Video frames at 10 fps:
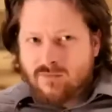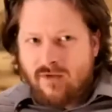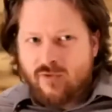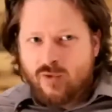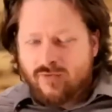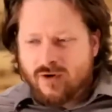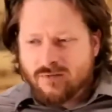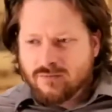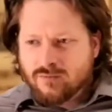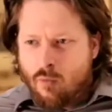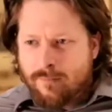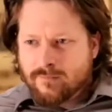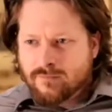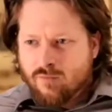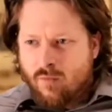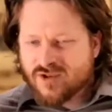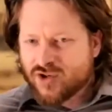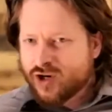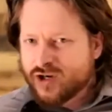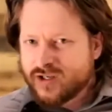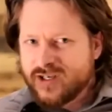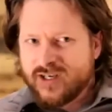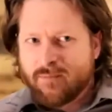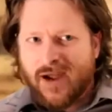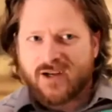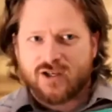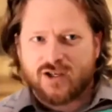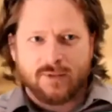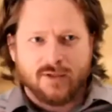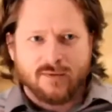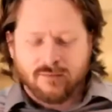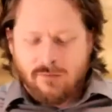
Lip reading: Have you ever started to eat a bag of chips?